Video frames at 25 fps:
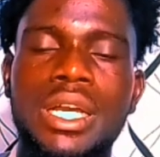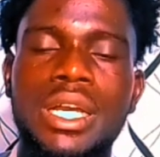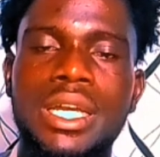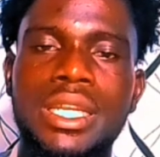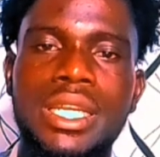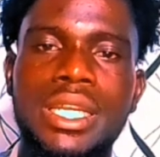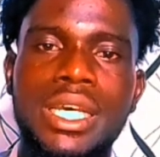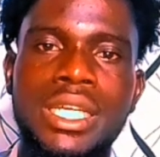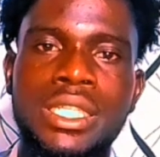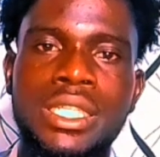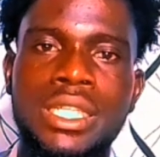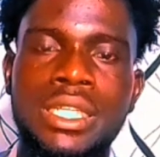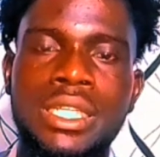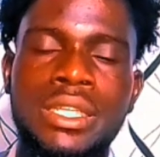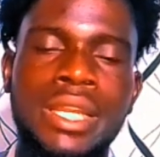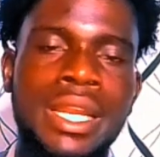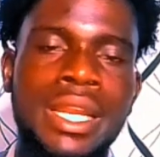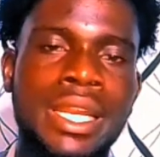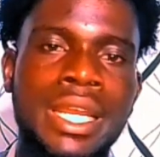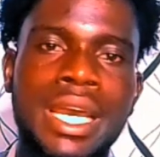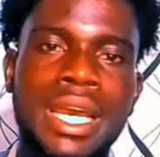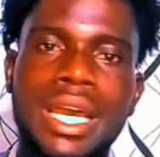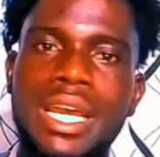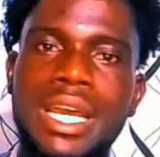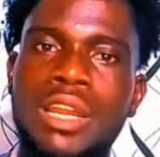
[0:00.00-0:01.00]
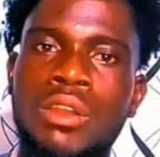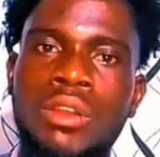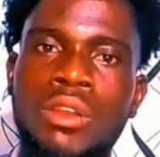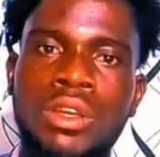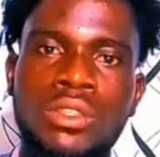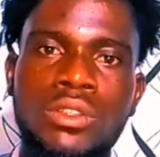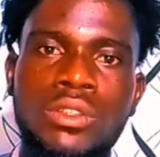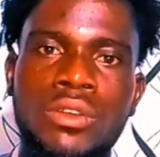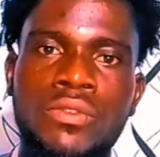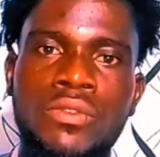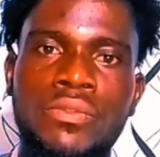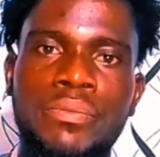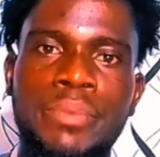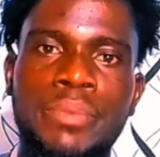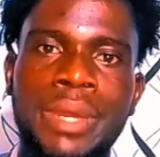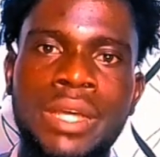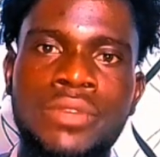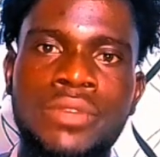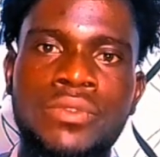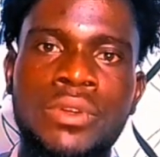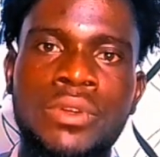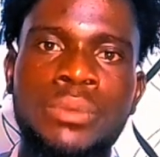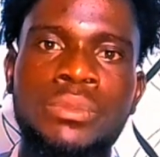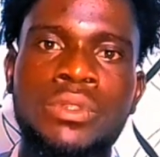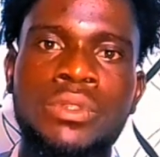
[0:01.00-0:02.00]
and etc. There are a lot of
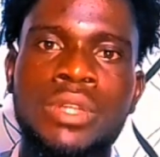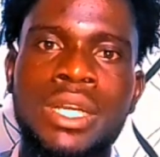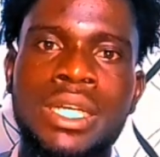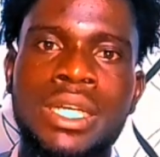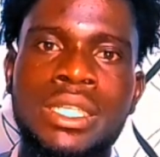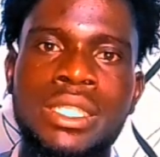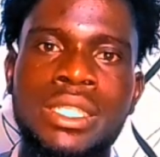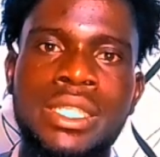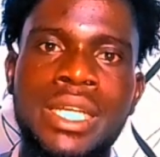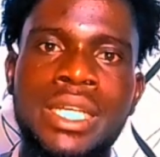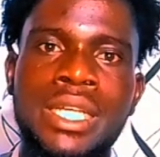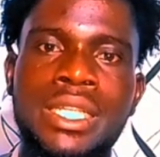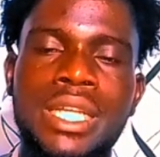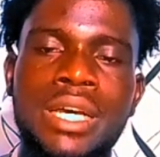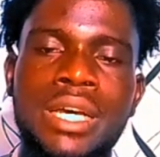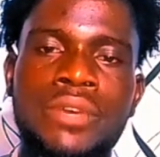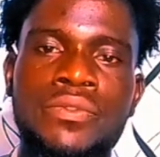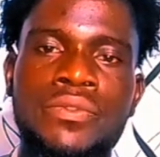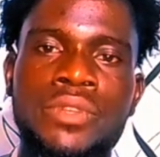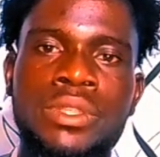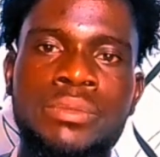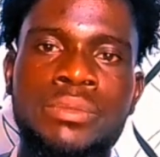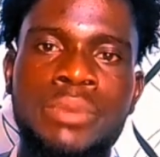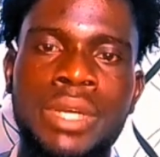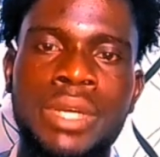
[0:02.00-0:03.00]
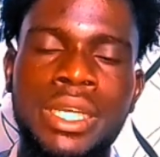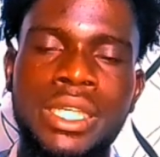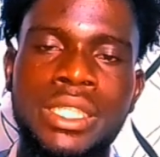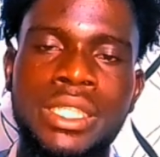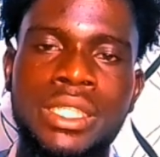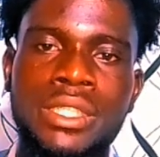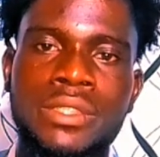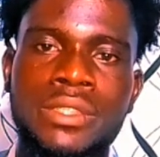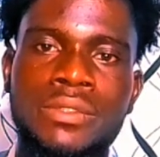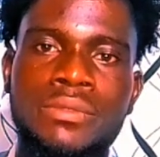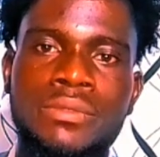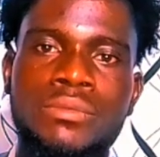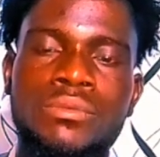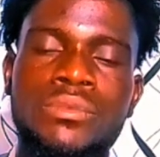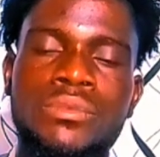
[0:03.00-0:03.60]
platforms you can start affiliate marketing.